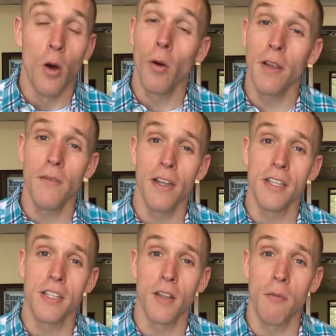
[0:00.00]
or you can find
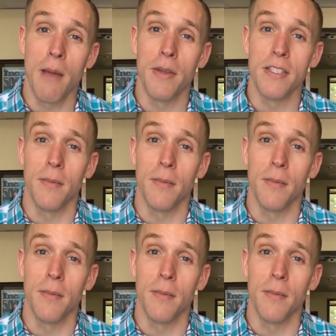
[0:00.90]
us on the web at